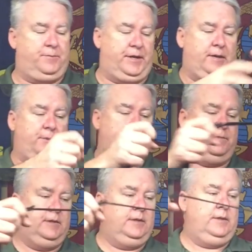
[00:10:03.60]
I've become
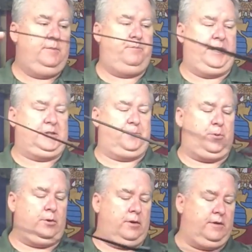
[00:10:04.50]
big
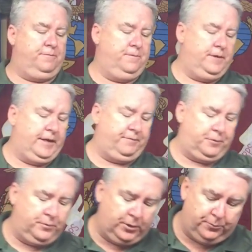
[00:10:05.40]
supporter of. And if
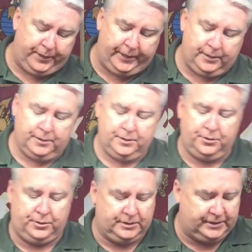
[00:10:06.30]
you know me,
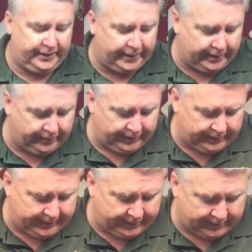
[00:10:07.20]
you can see the irony
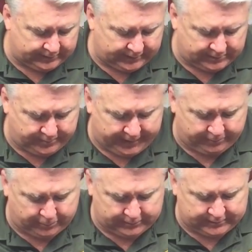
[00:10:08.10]
in that because it is a
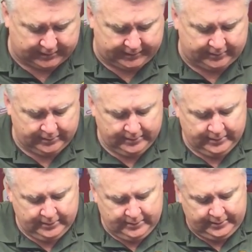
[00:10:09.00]
Magpul design.
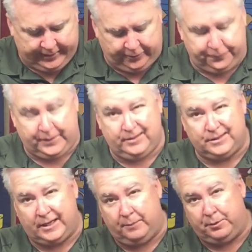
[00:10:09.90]
And you'll find
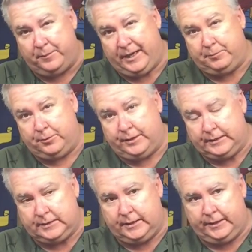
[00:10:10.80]
there's a couple of Magpul
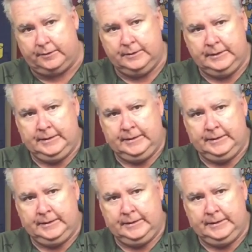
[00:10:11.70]
things on here.